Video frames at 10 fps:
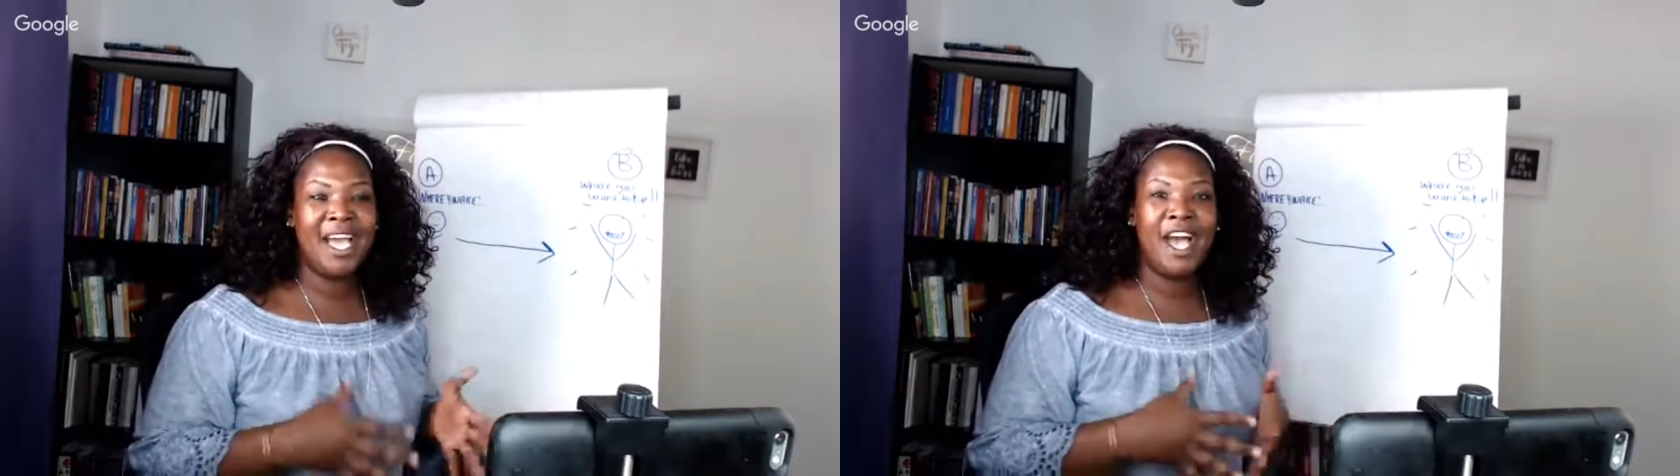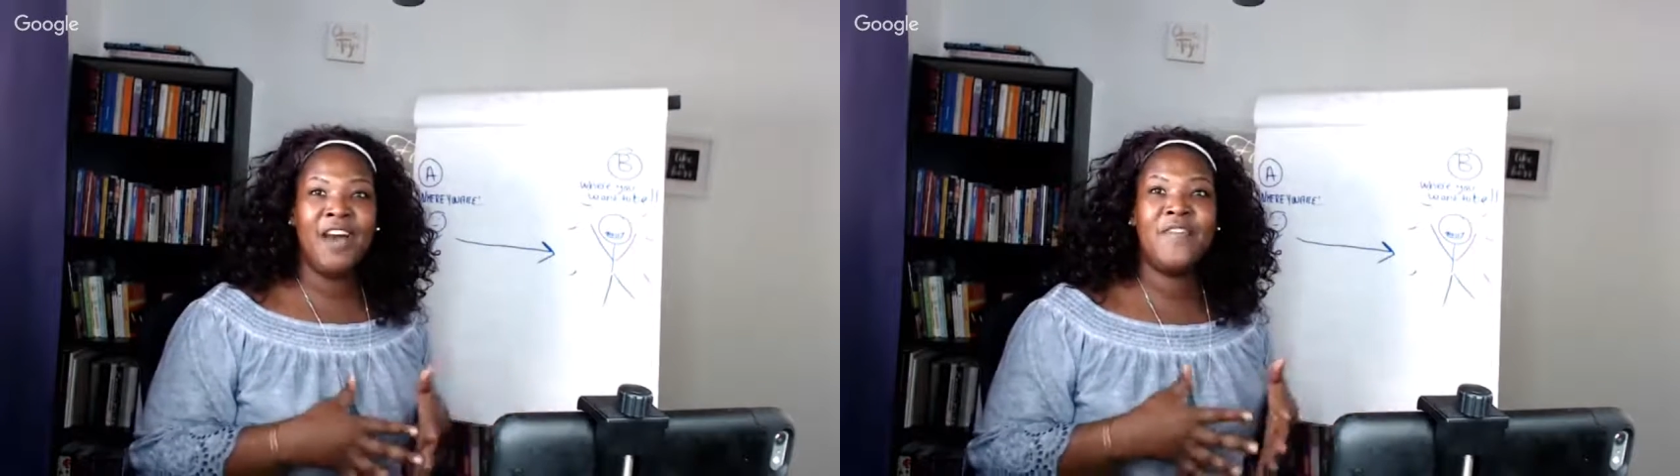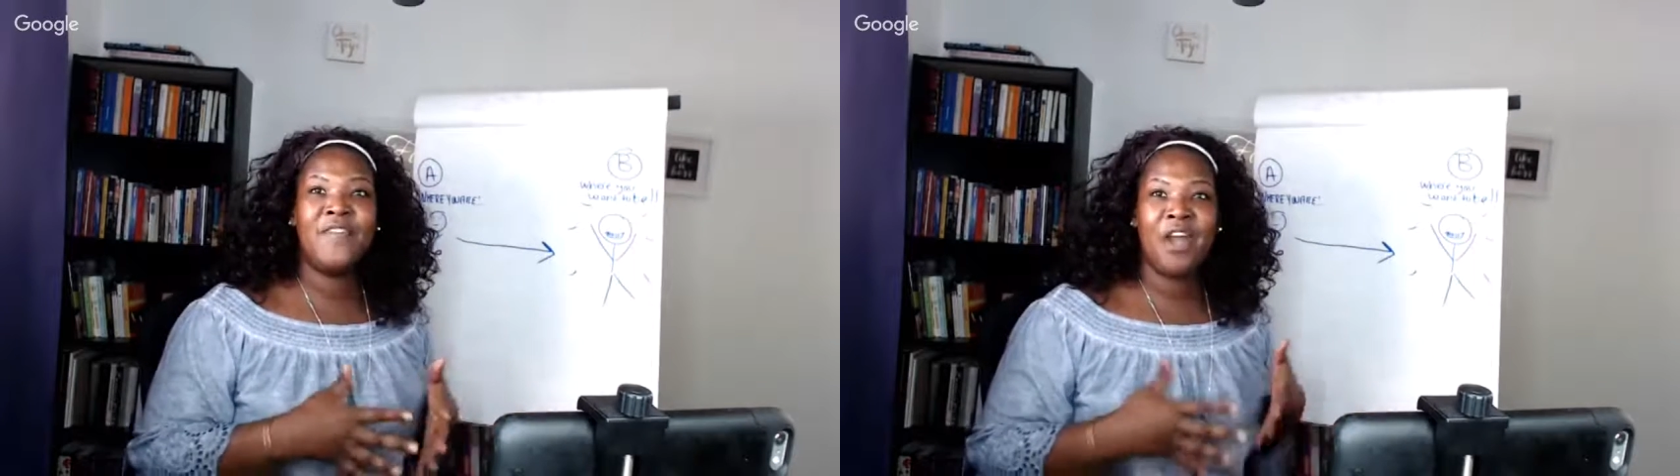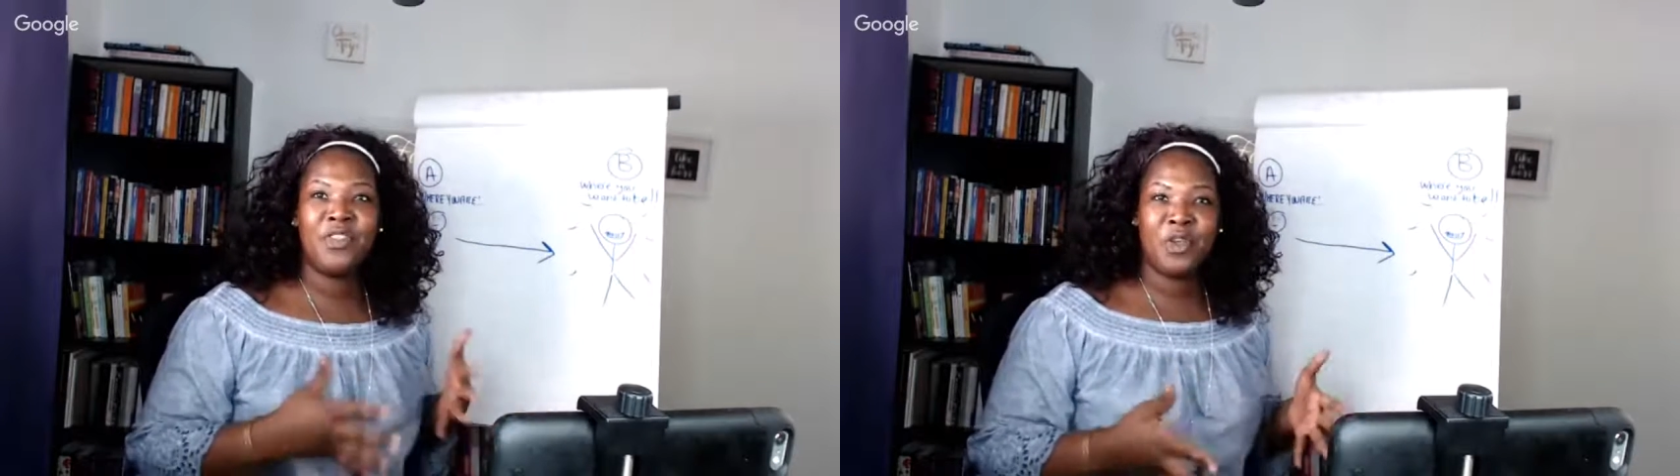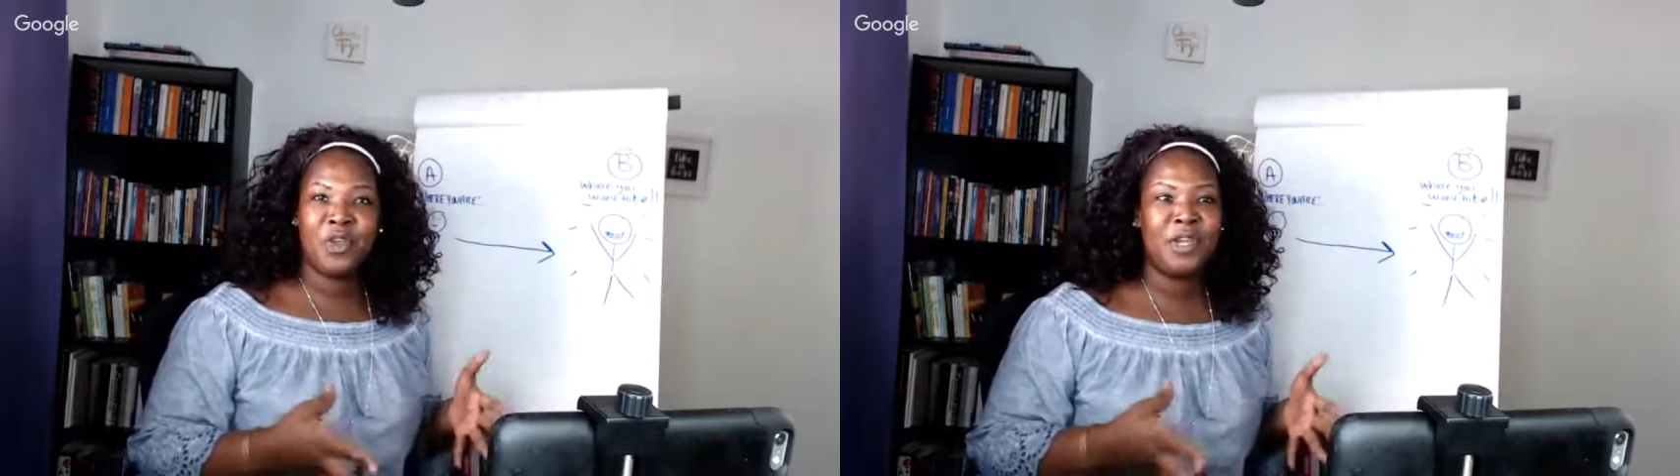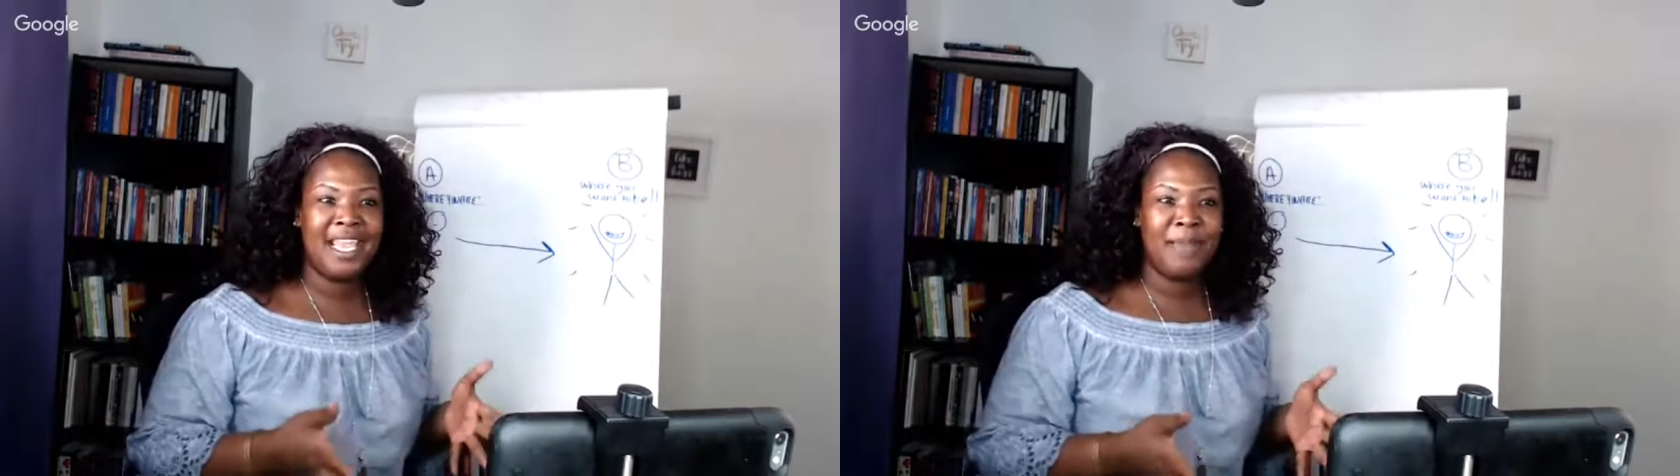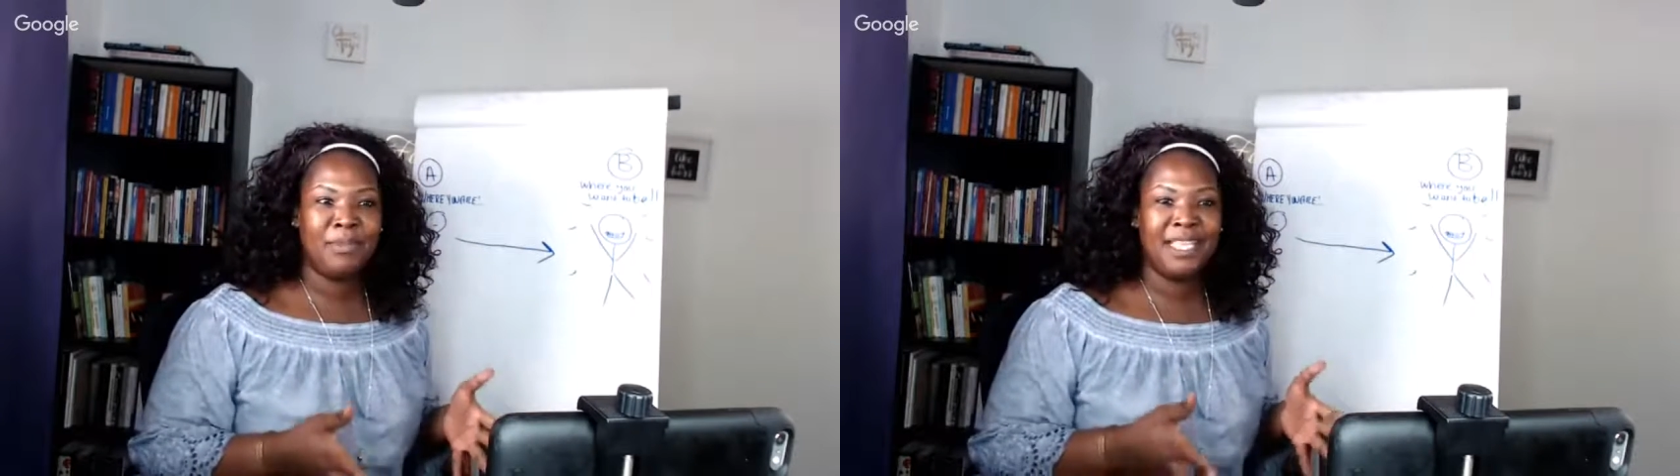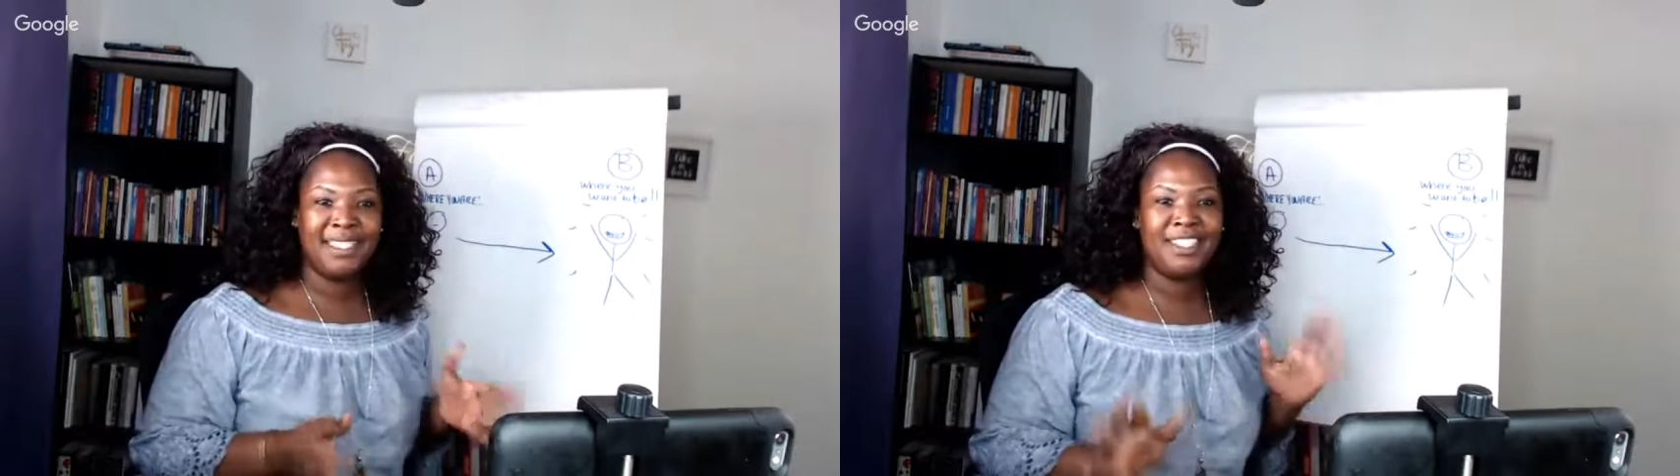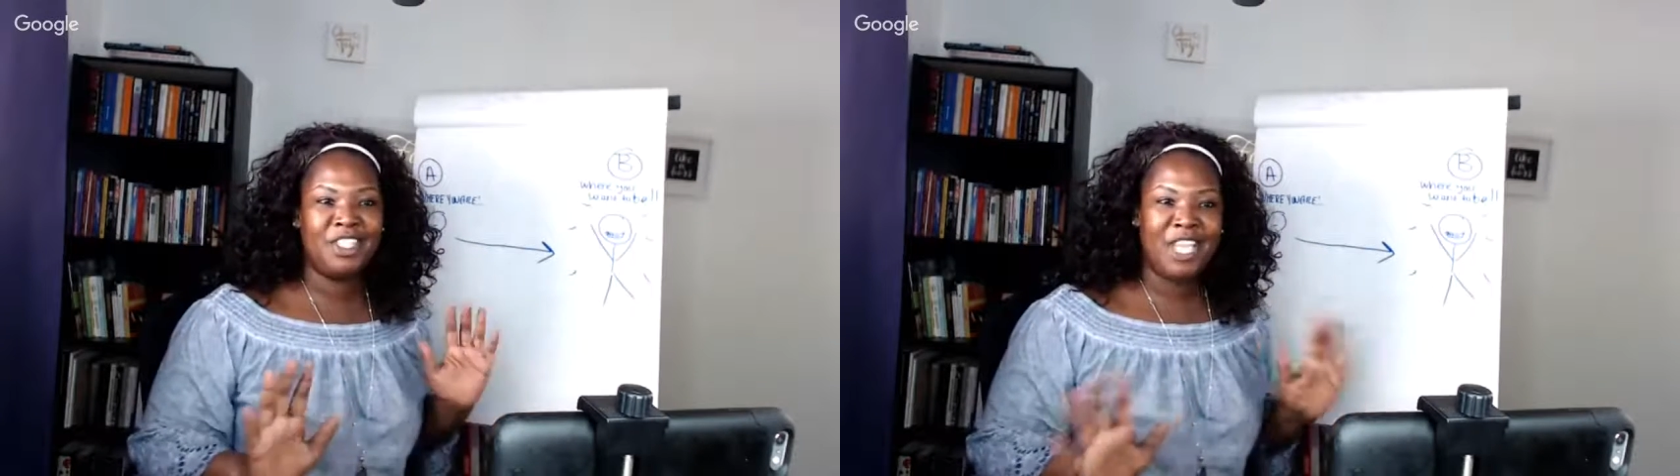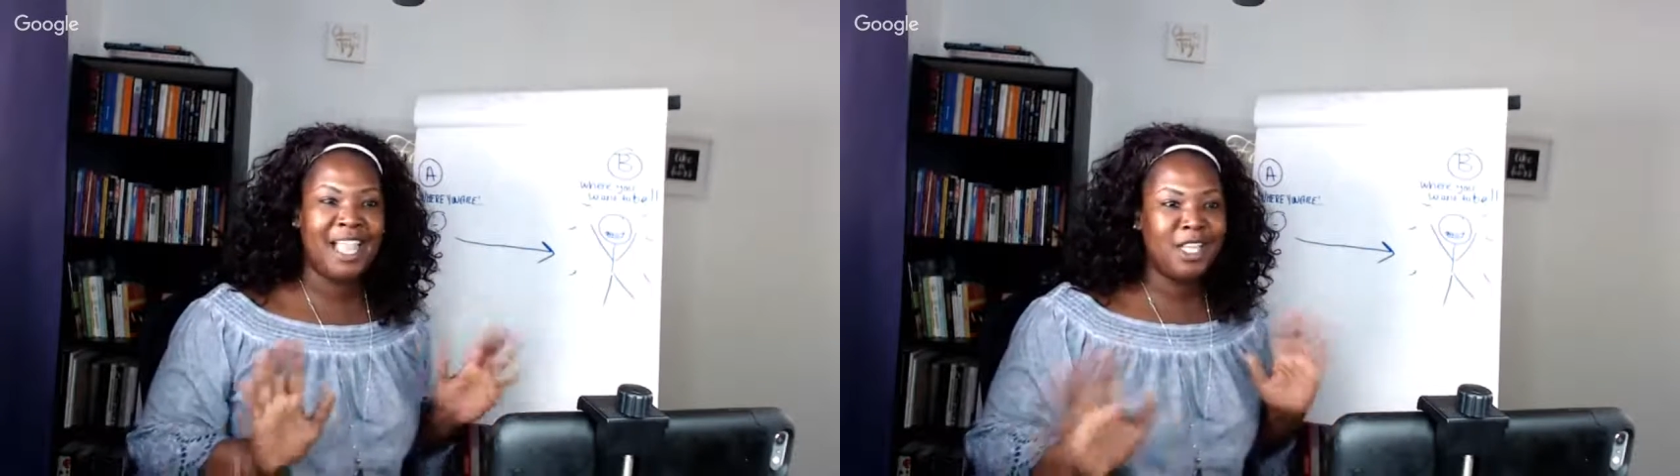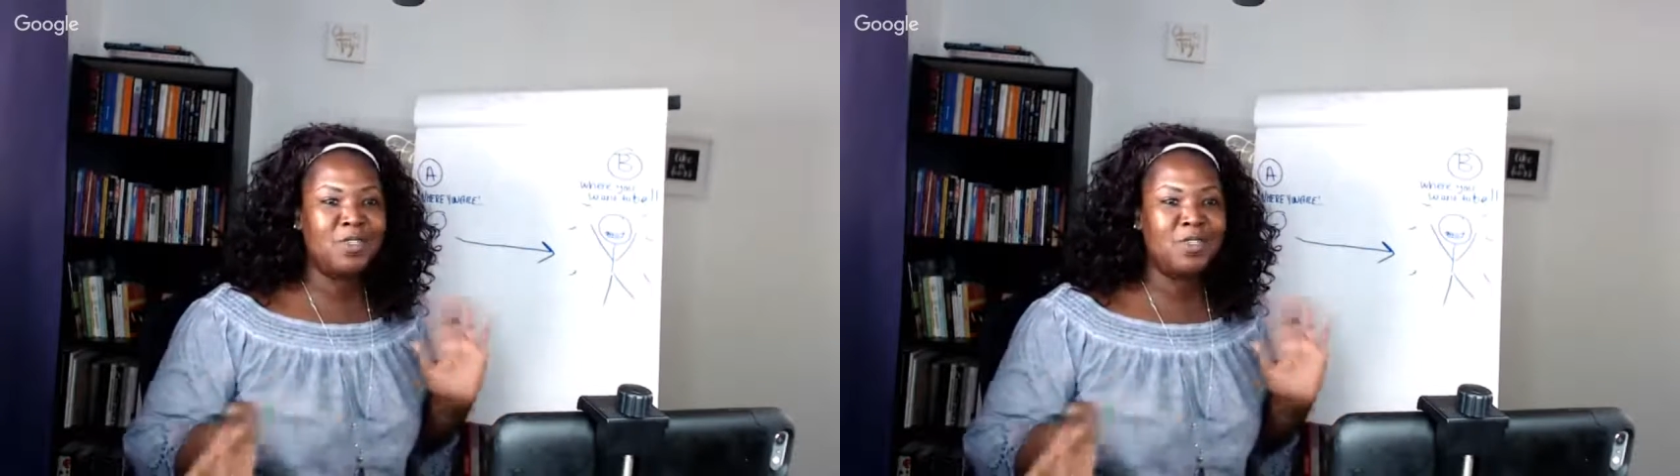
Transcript: of our 30-day Blitz challenge,